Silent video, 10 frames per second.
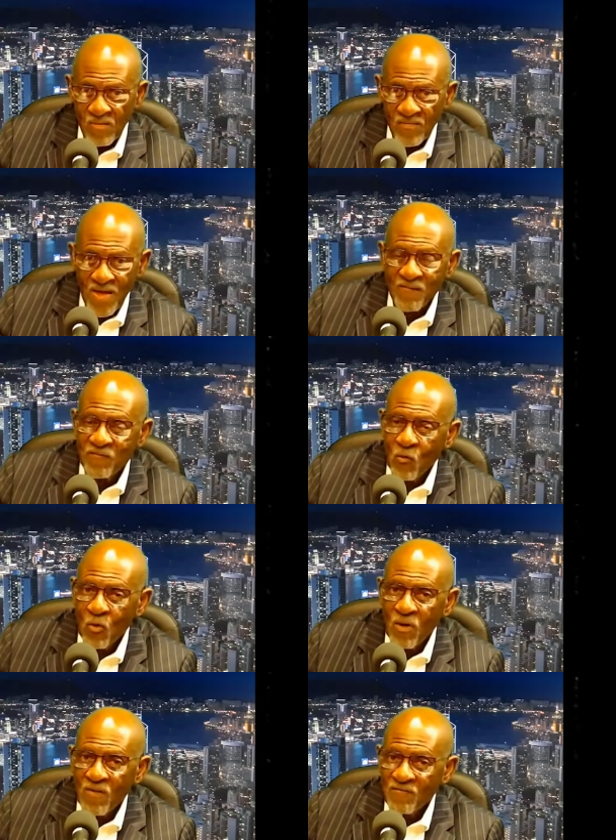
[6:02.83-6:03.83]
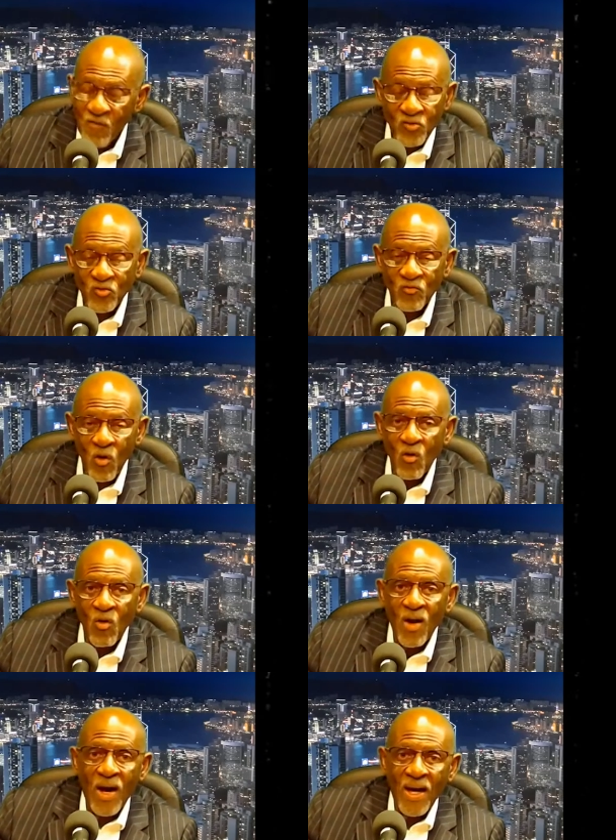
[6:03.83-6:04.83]
Therefore, first of all,
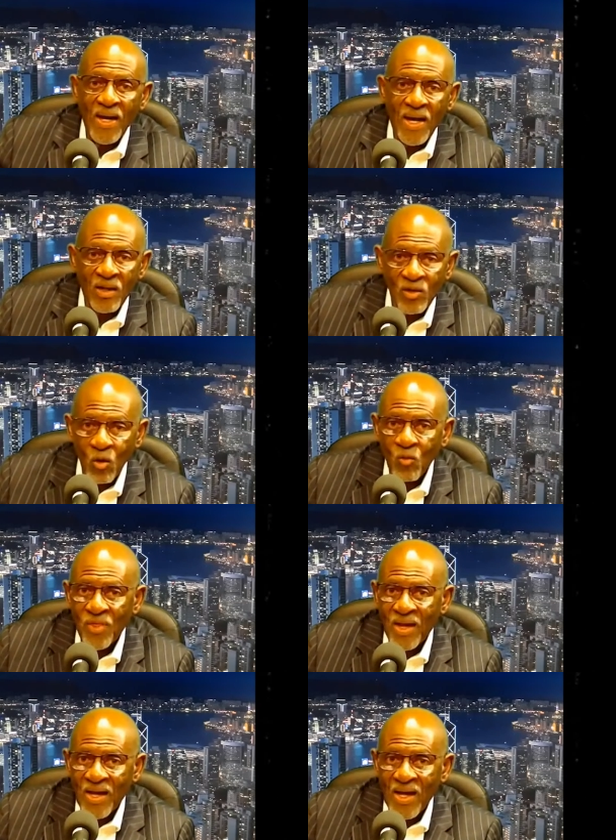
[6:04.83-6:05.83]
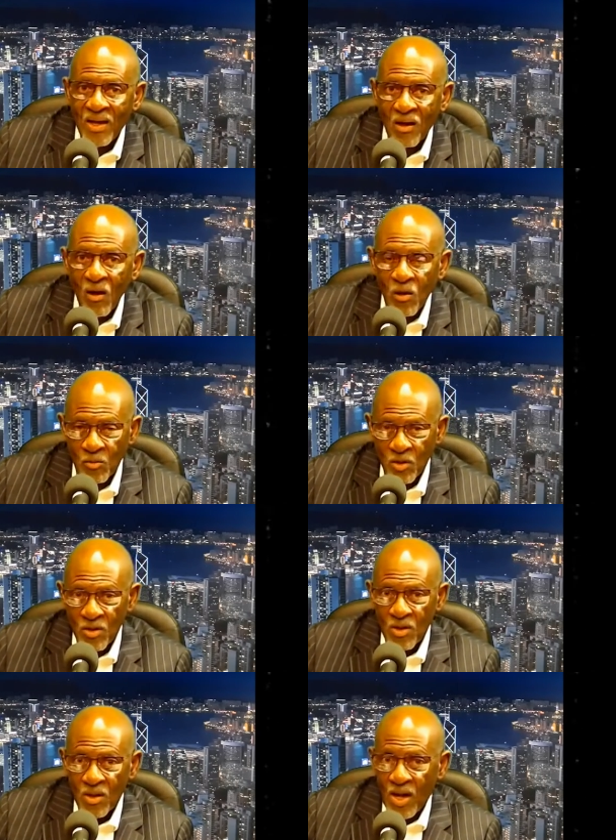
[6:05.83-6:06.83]
I got to know that I got armor.
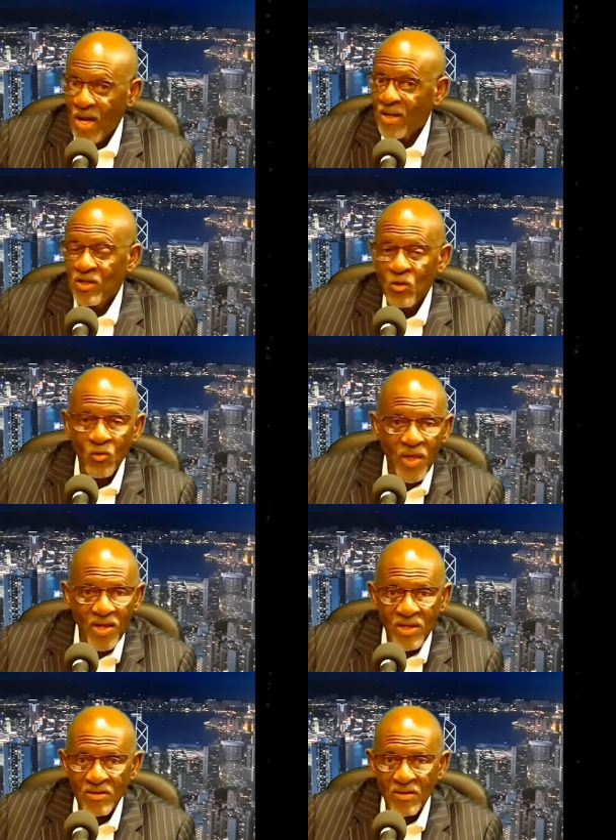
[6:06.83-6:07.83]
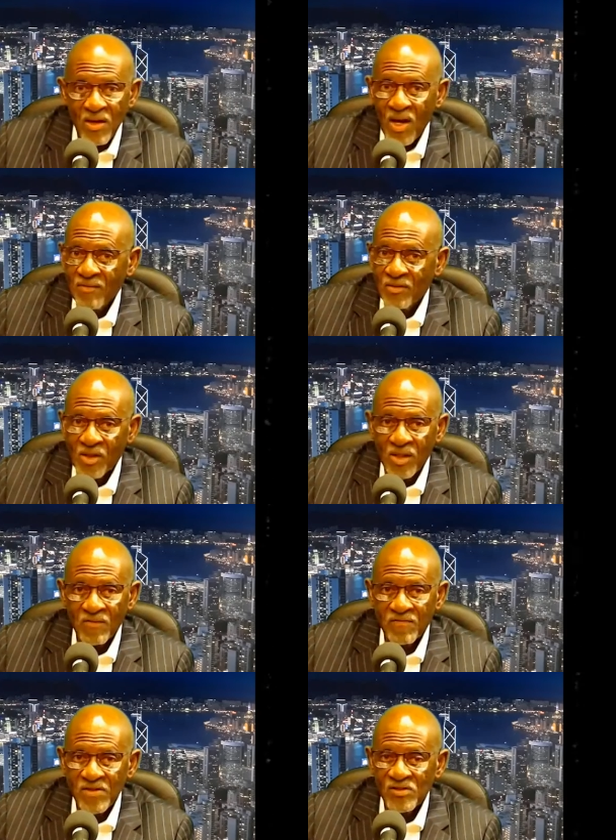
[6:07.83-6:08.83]
I didn't know that either. And you look at
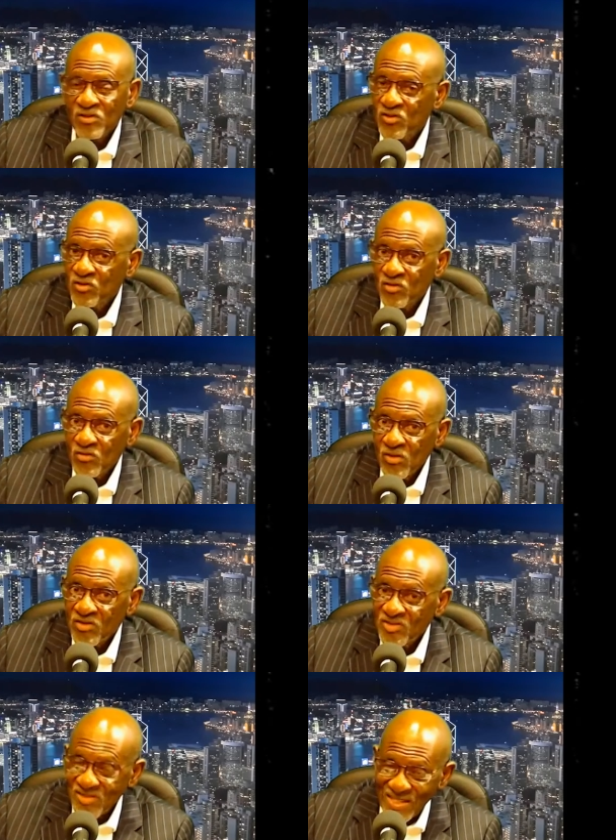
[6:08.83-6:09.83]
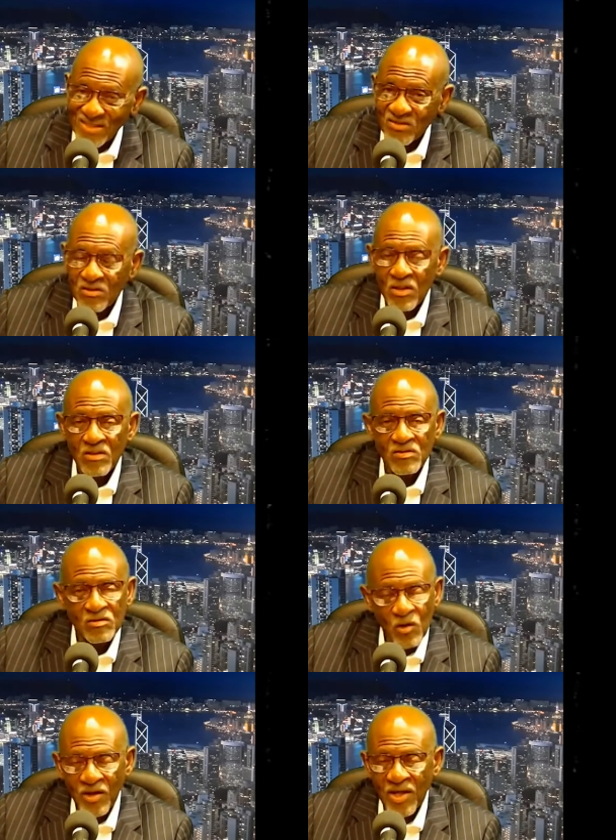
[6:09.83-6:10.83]
Ephesians 6,
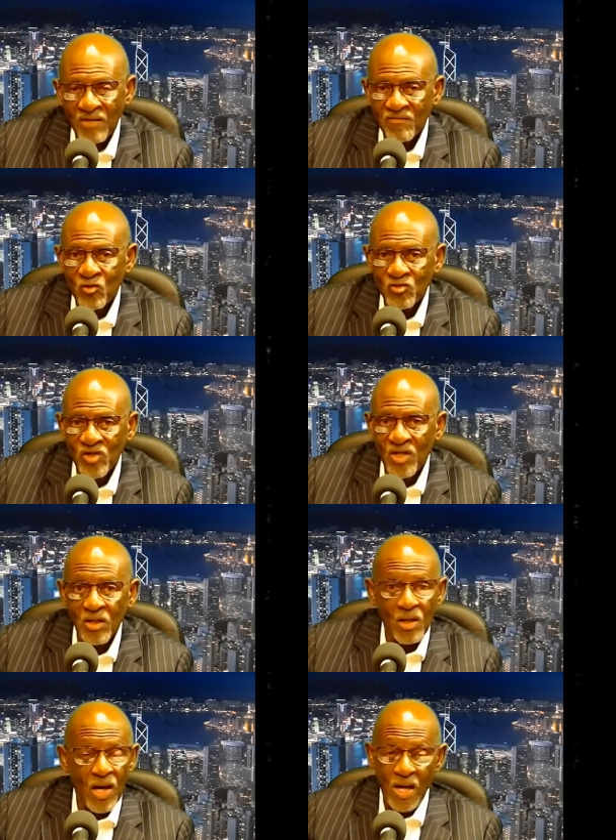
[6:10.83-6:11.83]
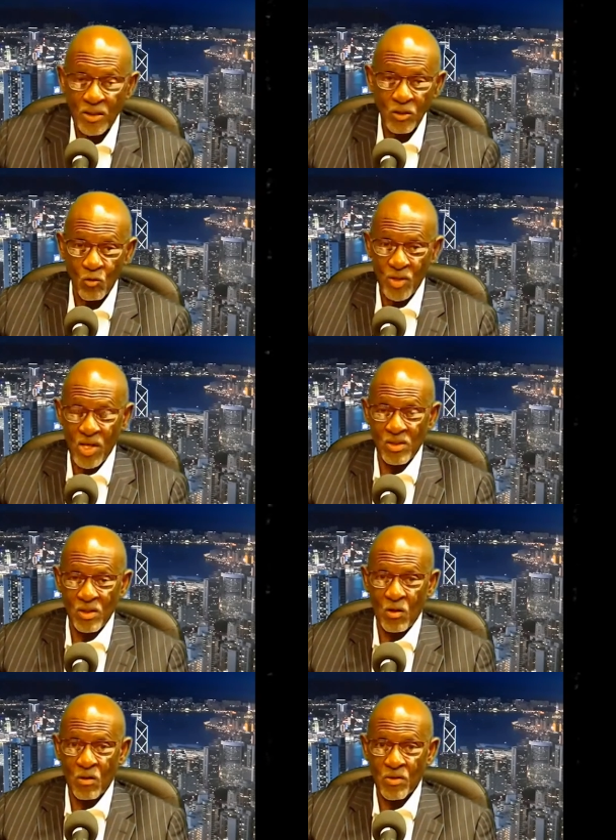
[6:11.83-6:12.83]
starting at verse 10. I didn't know we had any
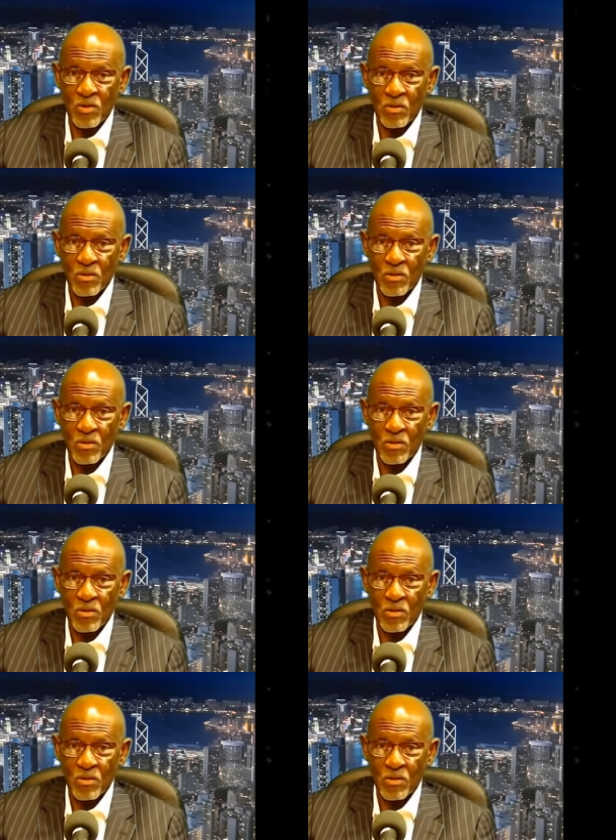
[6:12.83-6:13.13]
armor.